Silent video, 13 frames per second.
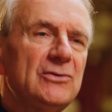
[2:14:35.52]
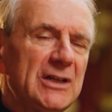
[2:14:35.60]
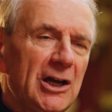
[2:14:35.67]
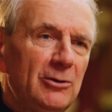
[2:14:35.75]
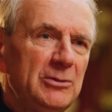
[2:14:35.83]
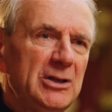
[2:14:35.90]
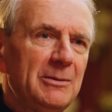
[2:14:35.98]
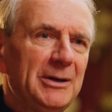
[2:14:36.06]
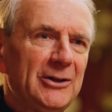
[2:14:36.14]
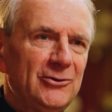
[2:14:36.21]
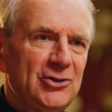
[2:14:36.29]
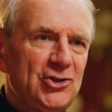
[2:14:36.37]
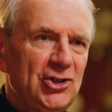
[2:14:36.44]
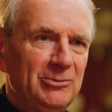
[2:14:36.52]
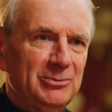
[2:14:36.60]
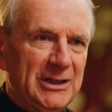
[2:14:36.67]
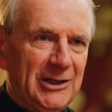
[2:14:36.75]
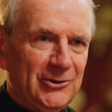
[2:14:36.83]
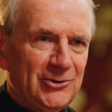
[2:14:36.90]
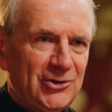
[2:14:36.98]
So tell me about the
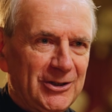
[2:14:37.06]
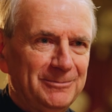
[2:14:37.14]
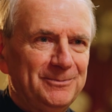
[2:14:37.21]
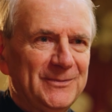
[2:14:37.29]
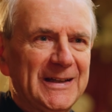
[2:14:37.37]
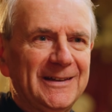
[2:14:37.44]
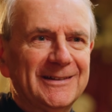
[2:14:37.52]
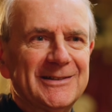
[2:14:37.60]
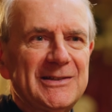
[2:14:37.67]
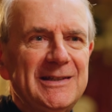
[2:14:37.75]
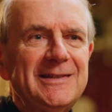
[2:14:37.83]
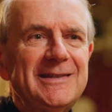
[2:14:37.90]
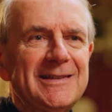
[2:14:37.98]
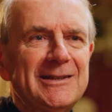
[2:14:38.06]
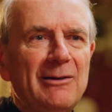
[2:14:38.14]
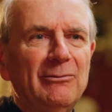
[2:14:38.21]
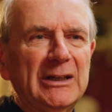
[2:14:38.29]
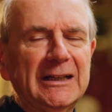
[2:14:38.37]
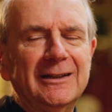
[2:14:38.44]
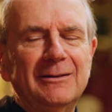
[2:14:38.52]
gym culture, because this is
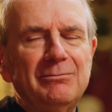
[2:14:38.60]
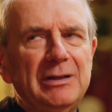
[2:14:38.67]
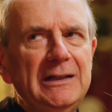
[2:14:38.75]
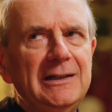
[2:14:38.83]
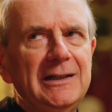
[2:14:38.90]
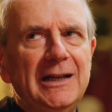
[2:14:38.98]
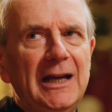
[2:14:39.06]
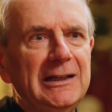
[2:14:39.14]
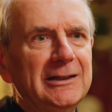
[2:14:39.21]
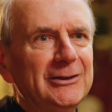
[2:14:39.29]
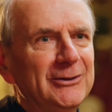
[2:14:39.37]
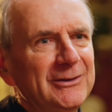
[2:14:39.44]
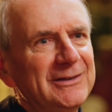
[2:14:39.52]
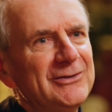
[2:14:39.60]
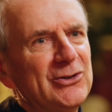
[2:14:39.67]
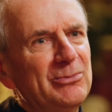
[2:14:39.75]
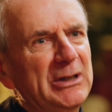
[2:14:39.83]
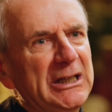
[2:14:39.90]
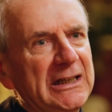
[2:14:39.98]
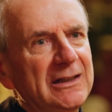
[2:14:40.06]
something completely alien
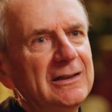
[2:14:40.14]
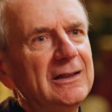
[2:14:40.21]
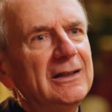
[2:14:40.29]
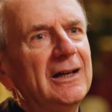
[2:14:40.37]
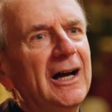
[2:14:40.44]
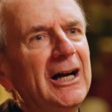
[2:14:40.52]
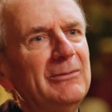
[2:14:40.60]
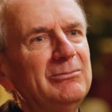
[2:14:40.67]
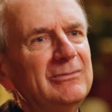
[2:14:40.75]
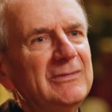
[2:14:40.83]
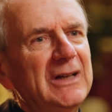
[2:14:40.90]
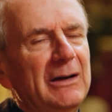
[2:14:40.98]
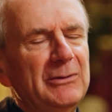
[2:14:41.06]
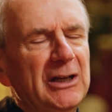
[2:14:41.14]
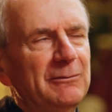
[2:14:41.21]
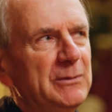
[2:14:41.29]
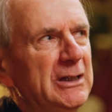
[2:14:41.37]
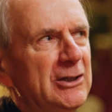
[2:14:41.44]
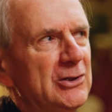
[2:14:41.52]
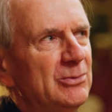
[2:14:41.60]
to me. I mean,
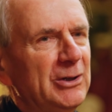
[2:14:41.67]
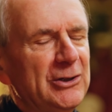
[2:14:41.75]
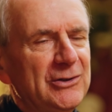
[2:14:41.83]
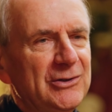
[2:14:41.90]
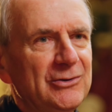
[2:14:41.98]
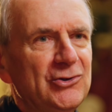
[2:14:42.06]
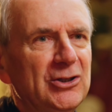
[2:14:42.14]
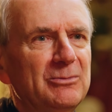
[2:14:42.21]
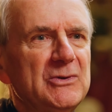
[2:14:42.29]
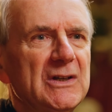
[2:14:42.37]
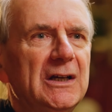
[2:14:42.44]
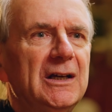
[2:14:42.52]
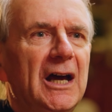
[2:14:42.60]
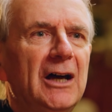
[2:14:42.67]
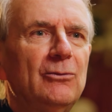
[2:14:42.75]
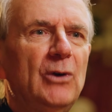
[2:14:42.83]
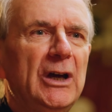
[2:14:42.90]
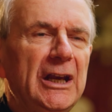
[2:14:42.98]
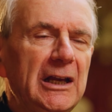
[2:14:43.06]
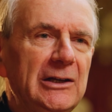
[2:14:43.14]
I've been into one or two gyms.
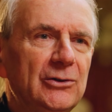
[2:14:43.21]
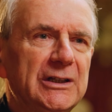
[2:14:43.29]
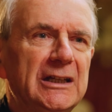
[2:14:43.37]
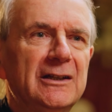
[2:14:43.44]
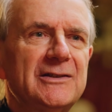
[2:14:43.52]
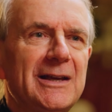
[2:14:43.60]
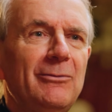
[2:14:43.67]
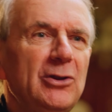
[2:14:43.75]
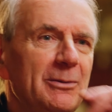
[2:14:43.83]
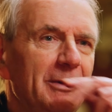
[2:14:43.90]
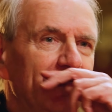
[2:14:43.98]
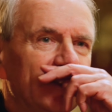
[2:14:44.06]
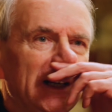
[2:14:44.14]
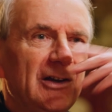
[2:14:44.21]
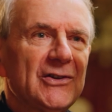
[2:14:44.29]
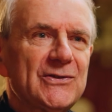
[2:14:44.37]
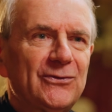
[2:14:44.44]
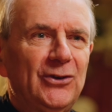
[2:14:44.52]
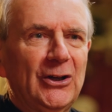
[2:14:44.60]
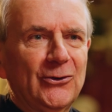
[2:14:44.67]
When I look in, some of them have
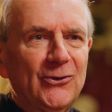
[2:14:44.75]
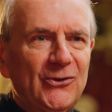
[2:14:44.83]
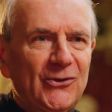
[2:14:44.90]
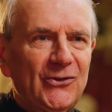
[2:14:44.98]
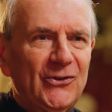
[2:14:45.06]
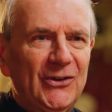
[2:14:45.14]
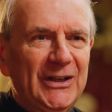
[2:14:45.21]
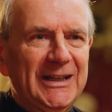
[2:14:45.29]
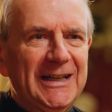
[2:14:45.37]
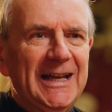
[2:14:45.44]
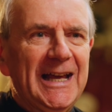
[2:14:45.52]
glass fronts,